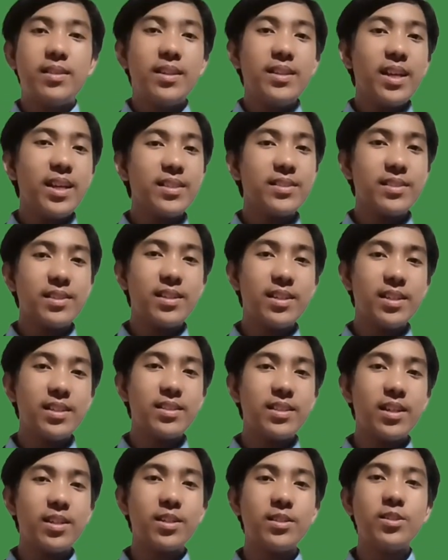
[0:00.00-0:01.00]
The next
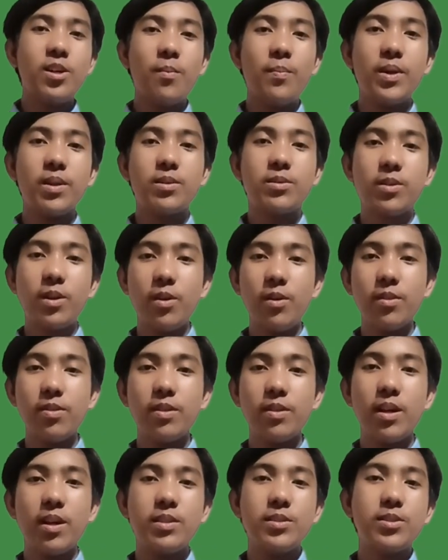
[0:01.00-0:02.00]
is economic
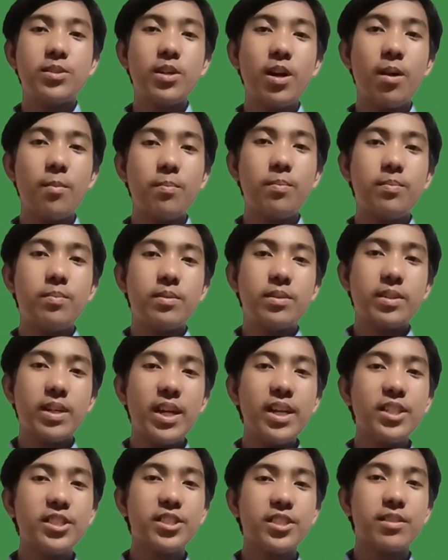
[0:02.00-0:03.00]
growth and job
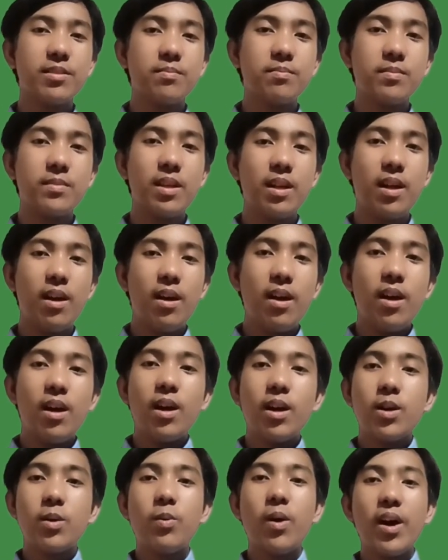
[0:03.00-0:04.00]
creation.
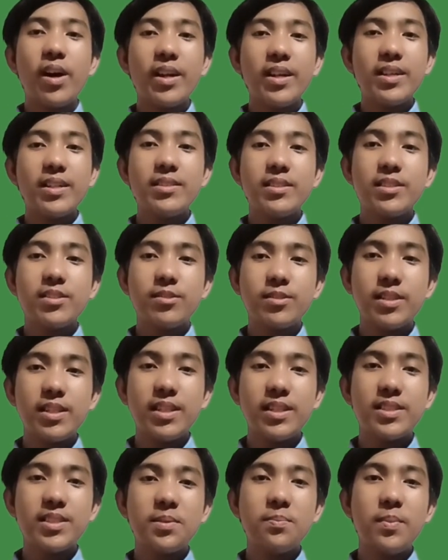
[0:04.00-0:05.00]
Quarrying
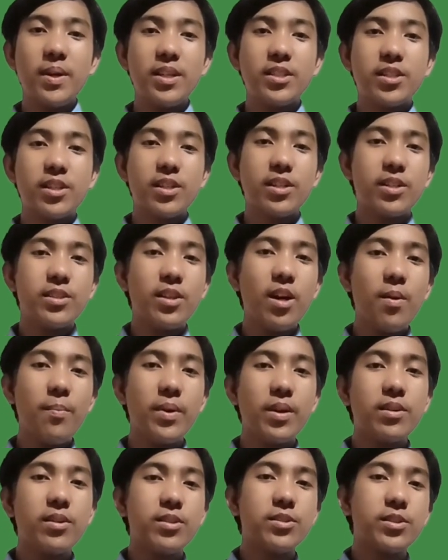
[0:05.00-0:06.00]
industry is a major
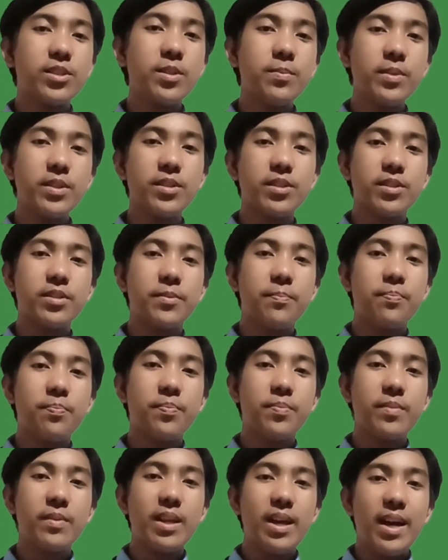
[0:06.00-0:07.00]
economic contributor.
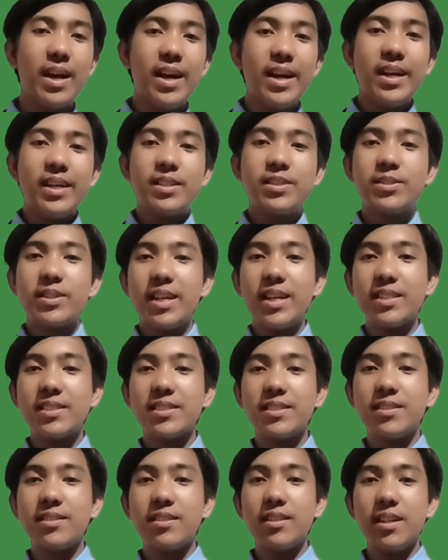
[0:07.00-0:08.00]
It
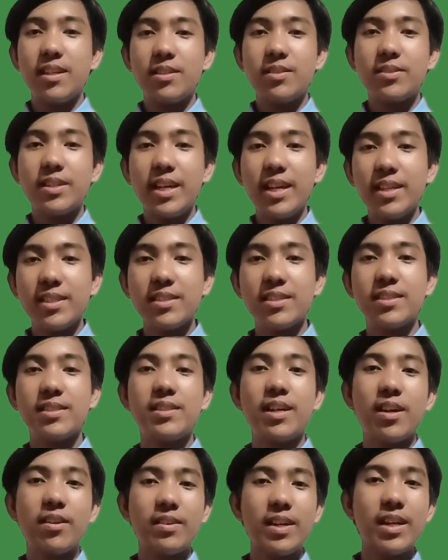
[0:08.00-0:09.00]
creates
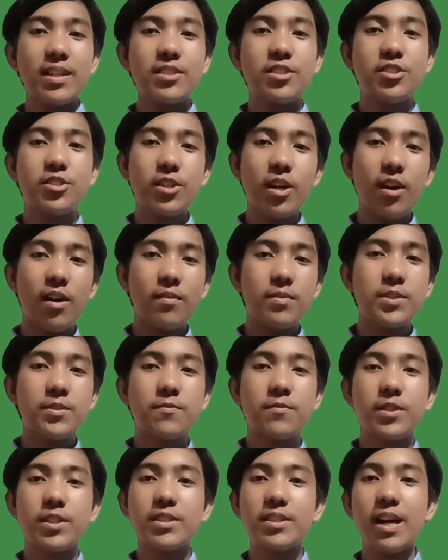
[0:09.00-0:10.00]
direct jobs
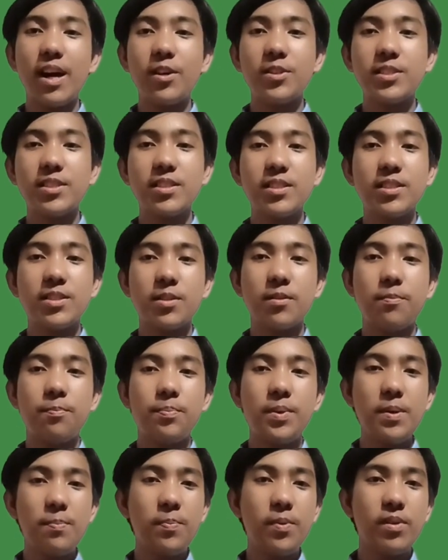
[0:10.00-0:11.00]
for thousands of
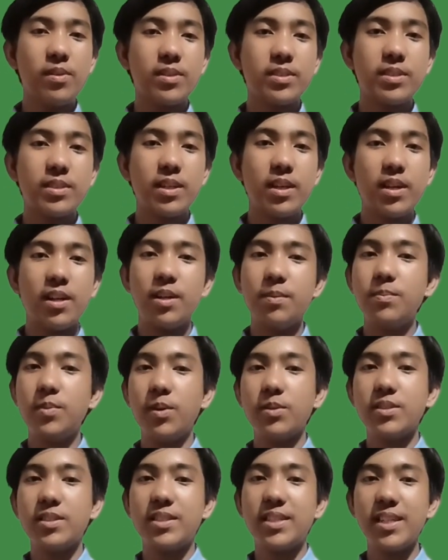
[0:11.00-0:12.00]
people in
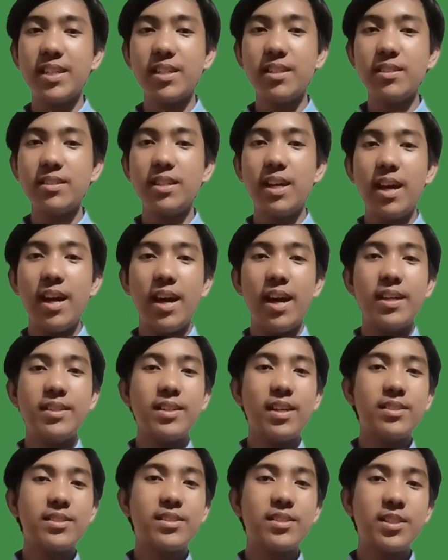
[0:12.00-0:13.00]
both skilled
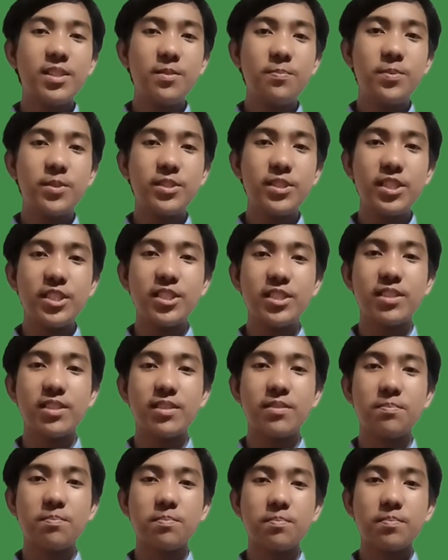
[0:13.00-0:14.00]
and unskilled
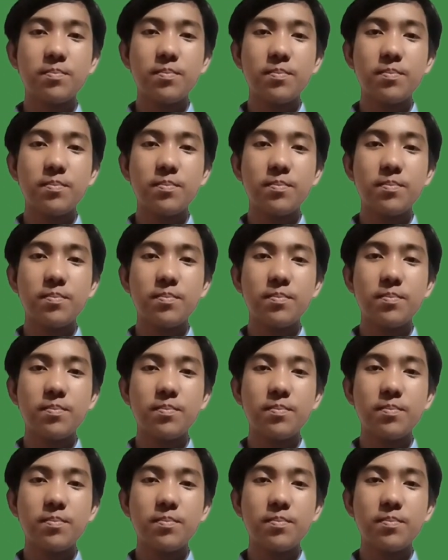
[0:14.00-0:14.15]
positions,